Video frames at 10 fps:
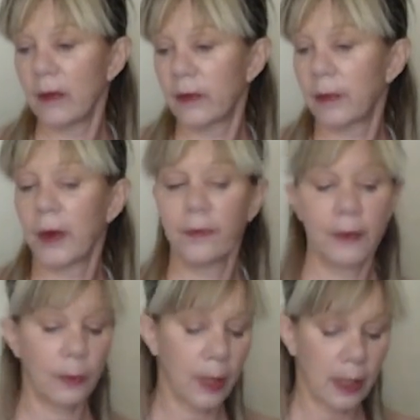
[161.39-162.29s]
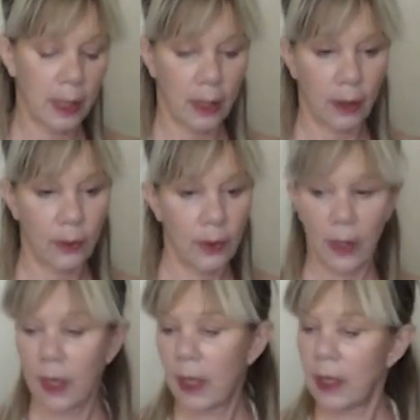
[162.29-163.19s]
a perfect way to go.
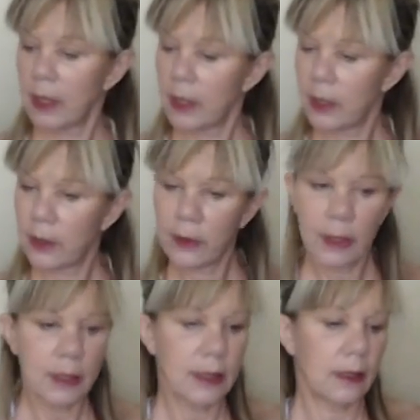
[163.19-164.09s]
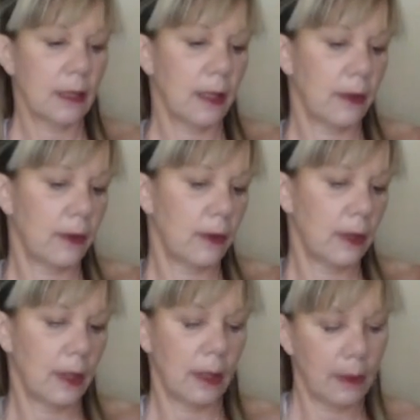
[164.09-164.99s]
Here is another
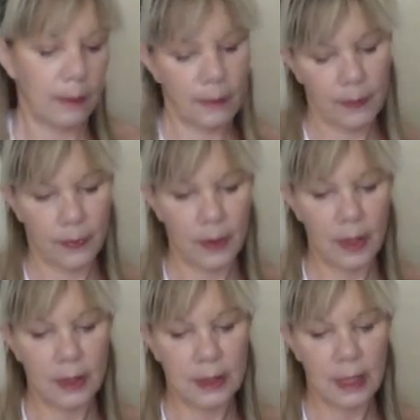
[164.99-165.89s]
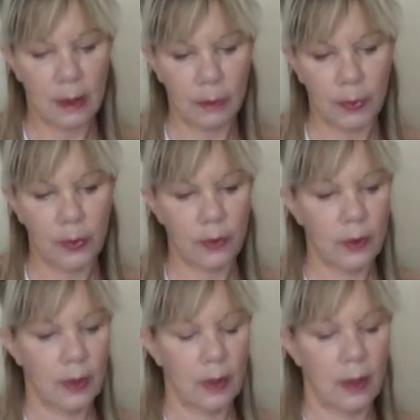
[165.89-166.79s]
example
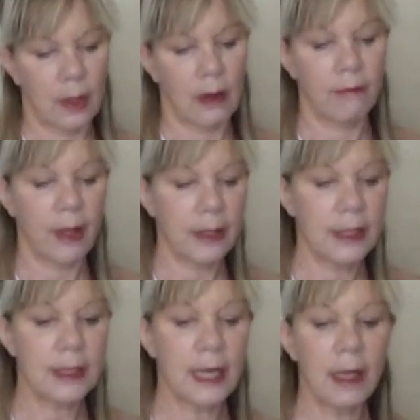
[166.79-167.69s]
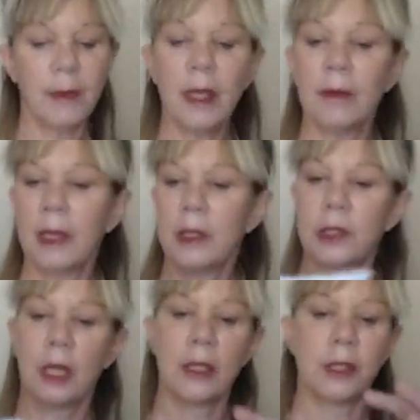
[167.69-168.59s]
of that same
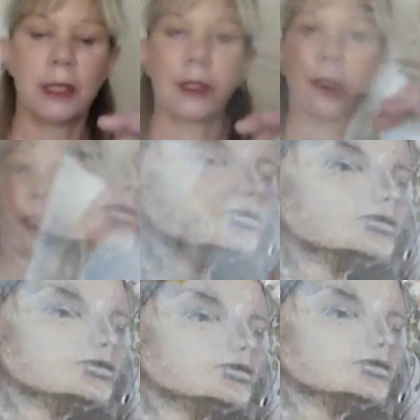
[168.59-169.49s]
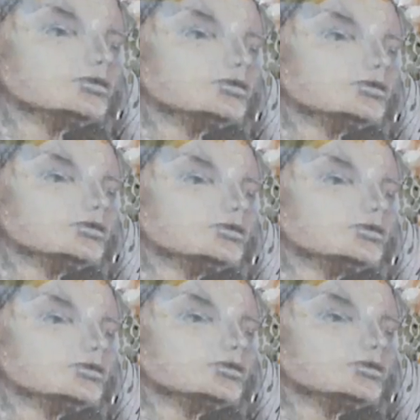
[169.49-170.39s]
image. I just started this one,
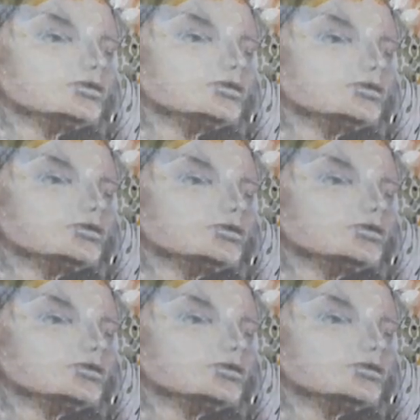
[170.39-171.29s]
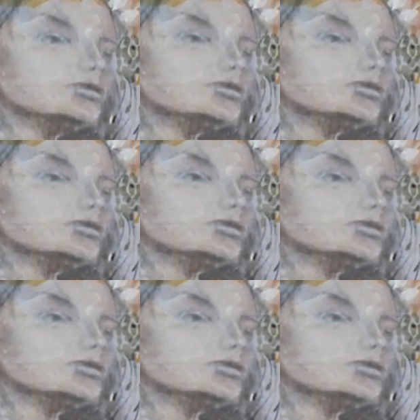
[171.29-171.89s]
and as you can see, this